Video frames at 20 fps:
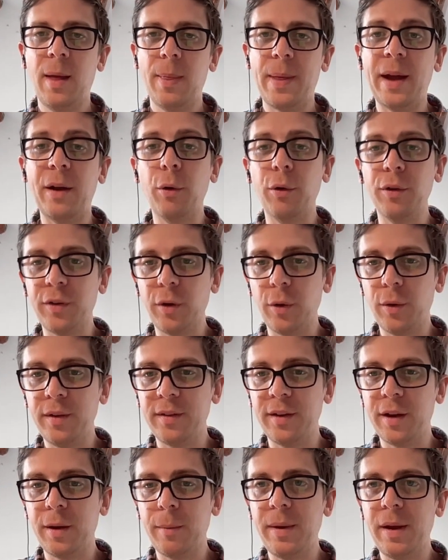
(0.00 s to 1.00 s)
that also
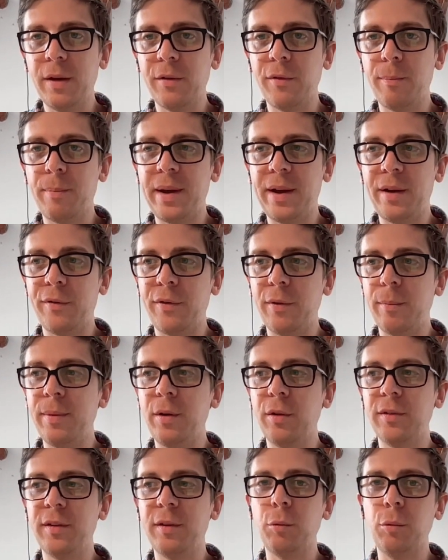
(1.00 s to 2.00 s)
is going to be of benefit
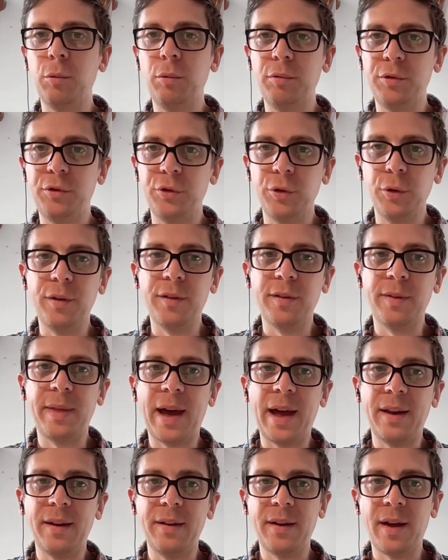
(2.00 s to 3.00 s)
because it will reduce
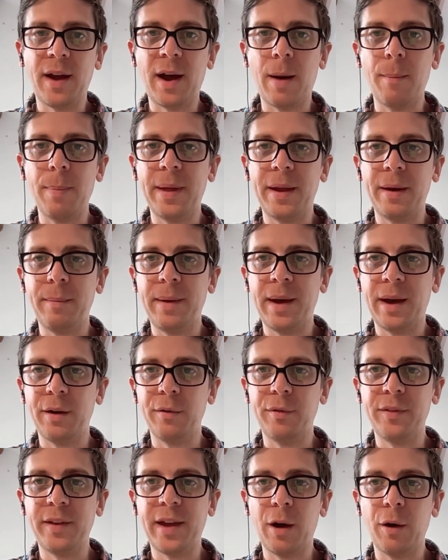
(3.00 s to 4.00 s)
that
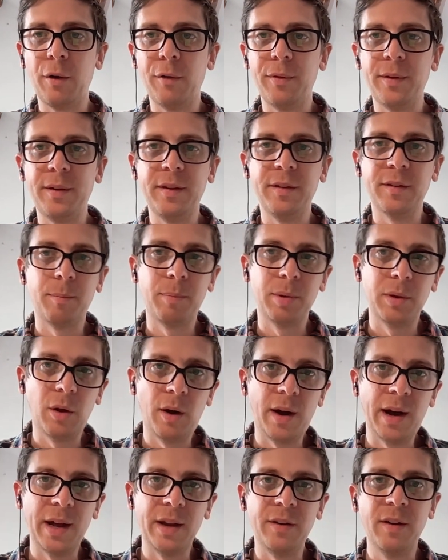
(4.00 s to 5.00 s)
amount of tariff that is
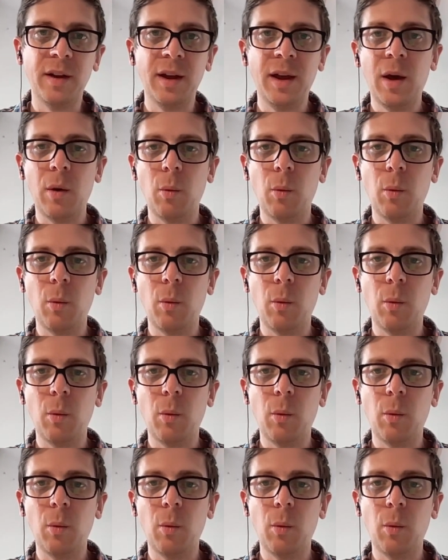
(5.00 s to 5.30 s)
applied